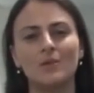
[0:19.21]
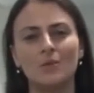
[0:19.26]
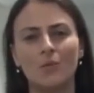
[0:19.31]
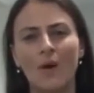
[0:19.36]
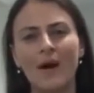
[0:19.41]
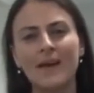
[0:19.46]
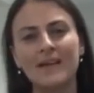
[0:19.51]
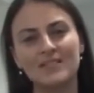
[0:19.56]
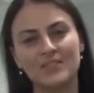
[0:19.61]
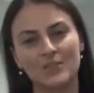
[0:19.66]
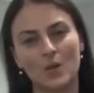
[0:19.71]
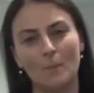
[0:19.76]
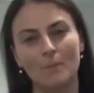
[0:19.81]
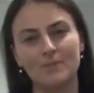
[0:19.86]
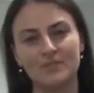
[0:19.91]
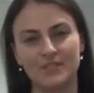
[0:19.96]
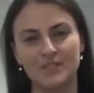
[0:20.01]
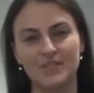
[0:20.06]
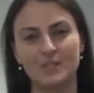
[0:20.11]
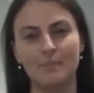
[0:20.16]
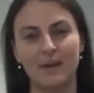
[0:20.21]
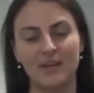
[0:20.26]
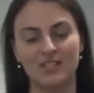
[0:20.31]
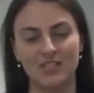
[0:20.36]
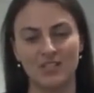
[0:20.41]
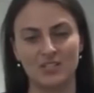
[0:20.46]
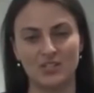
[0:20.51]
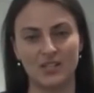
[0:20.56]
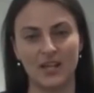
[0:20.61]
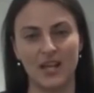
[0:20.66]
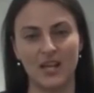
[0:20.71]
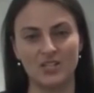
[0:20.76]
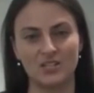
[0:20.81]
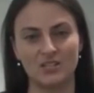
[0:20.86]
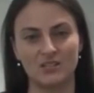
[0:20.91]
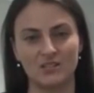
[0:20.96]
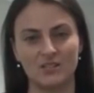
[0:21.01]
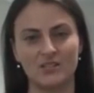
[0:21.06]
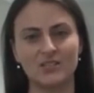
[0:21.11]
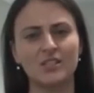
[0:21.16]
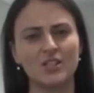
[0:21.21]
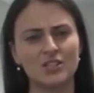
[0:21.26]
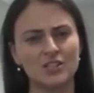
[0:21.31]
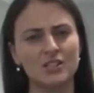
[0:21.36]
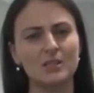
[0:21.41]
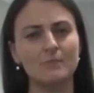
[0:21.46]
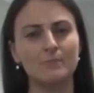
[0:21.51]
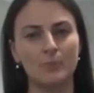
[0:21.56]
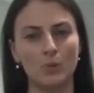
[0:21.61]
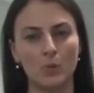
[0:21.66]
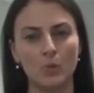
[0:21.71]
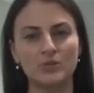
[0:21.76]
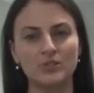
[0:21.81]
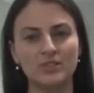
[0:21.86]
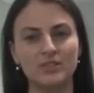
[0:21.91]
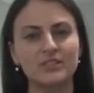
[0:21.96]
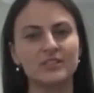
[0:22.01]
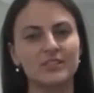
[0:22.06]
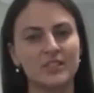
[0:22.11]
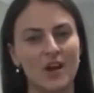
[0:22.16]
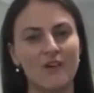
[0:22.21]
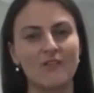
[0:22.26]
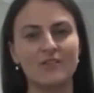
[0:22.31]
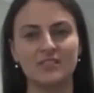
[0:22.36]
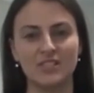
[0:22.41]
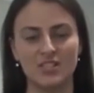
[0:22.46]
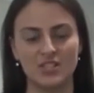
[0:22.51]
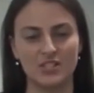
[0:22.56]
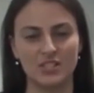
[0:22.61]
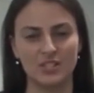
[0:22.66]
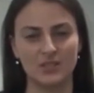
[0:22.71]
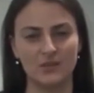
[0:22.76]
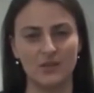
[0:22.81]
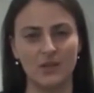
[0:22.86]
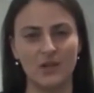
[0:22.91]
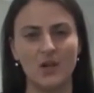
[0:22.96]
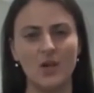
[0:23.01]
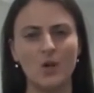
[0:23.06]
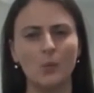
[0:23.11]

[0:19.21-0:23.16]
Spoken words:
Why is competence-based education such an important and current issue,